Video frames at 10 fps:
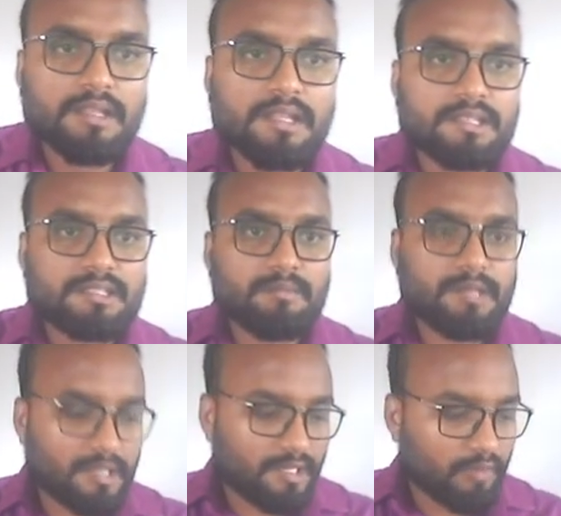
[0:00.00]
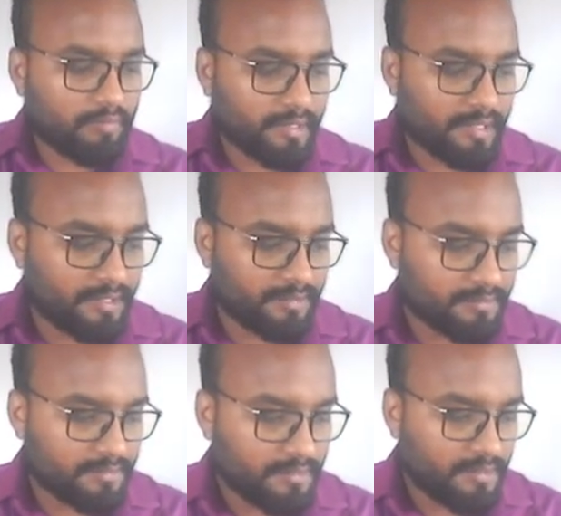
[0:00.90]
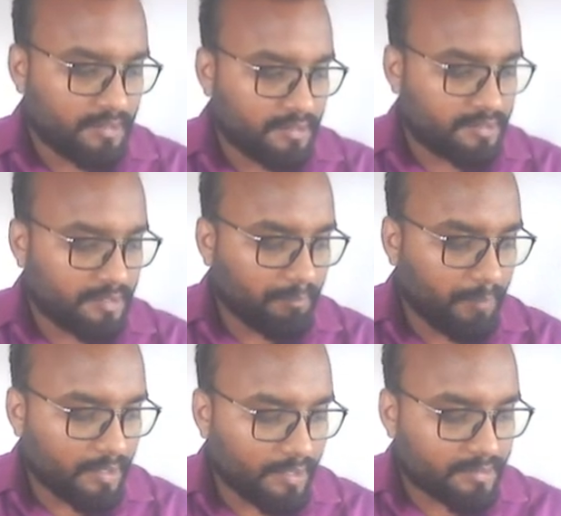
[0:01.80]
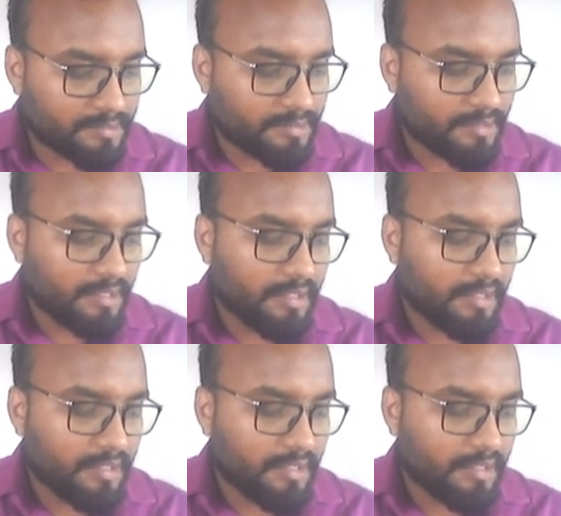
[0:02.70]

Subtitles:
Similarly over here, simple tense